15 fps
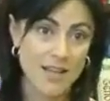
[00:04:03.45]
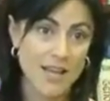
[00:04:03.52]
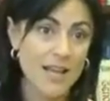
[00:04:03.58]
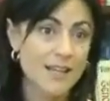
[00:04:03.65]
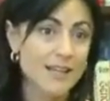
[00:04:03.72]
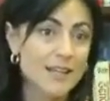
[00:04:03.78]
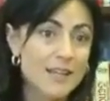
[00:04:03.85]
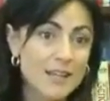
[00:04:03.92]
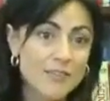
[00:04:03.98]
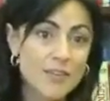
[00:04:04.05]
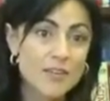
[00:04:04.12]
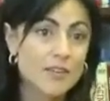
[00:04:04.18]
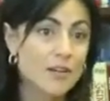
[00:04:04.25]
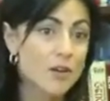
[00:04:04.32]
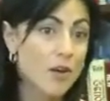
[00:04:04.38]
and
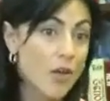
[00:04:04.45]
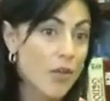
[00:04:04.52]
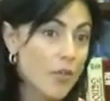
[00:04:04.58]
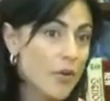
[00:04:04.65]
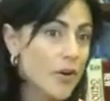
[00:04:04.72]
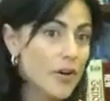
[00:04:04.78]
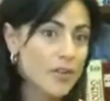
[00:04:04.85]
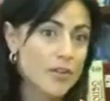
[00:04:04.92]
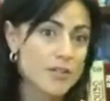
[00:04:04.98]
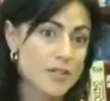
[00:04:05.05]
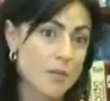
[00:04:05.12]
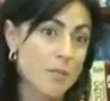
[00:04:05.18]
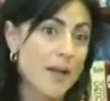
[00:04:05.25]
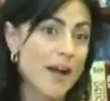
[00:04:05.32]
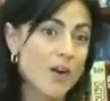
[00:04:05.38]
given their authorities
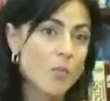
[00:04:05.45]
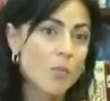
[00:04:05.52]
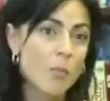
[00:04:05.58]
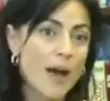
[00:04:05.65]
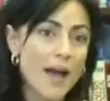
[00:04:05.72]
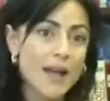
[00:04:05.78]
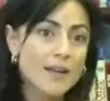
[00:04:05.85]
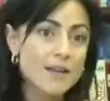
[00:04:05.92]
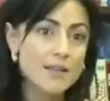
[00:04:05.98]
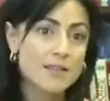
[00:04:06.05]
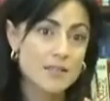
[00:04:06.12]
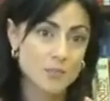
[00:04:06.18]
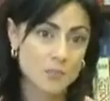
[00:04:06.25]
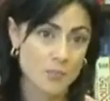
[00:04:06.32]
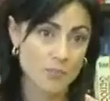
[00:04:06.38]
and power by
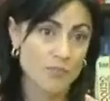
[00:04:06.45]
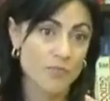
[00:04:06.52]
this